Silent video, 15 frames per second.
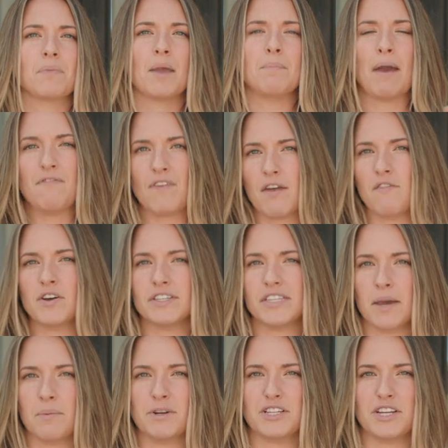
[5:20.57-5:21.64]
My favorite
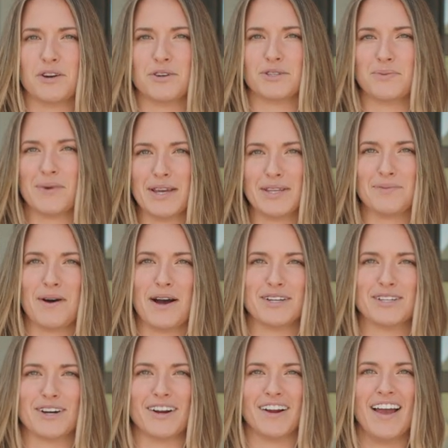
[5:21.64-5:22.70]
sandwich there is the Waste
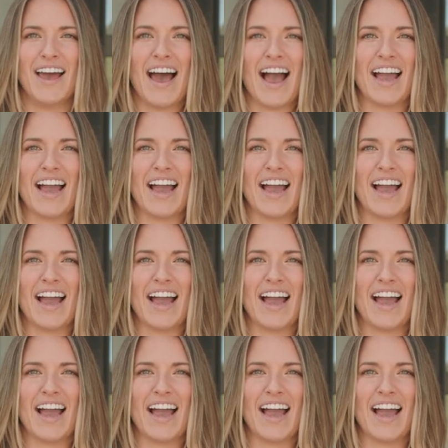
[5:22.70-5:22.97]
Watcher.